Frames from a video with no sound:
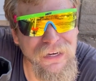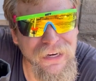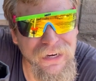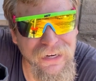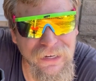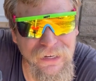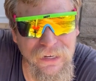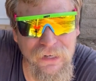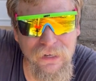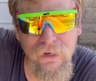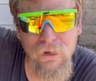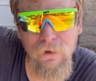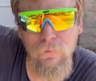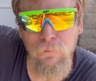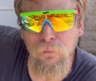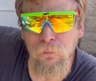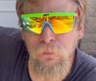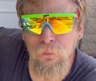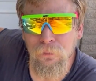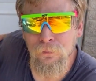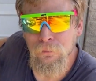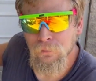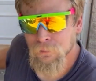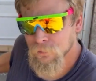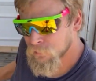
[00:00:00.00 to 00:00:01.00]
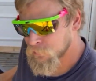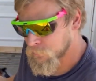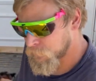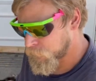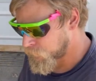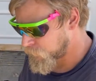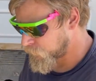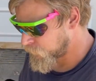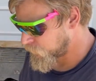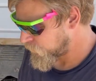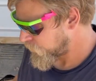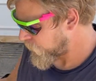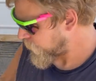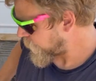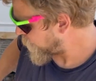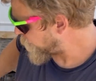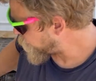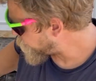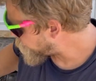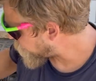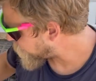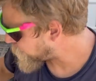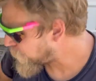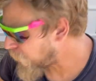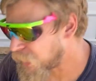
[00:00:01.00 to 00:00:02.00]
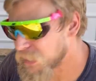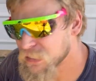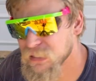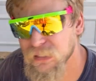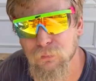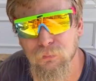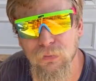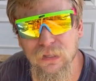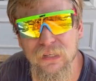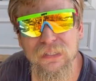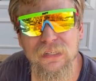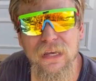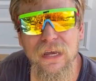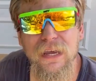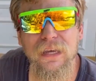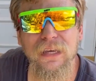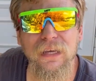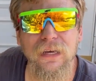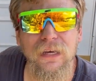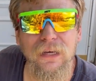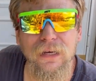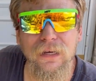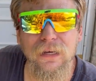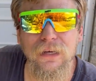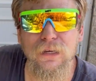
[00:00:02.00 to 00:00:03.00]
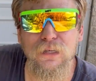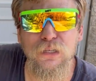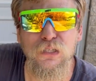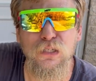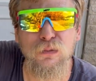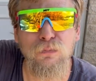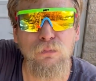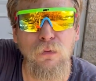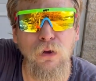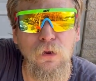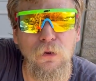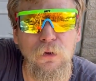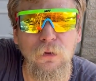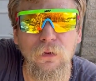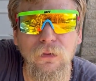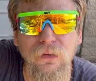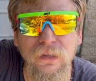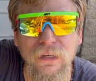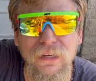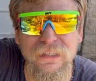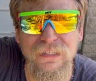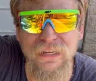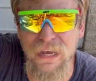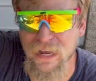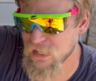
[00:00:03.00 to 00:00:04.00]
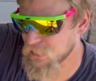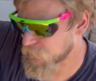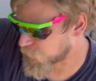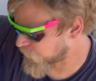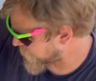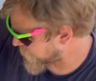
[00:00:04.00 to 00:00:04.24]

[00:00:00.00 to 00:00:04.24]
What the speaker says: in it, you could possibly take a small container